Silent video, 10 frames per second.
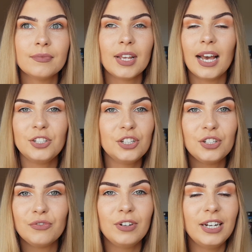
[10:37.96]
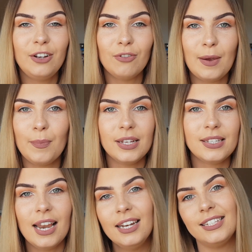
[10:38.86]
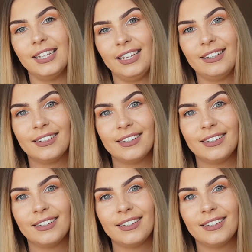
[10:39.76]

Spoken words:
has just a really great personality.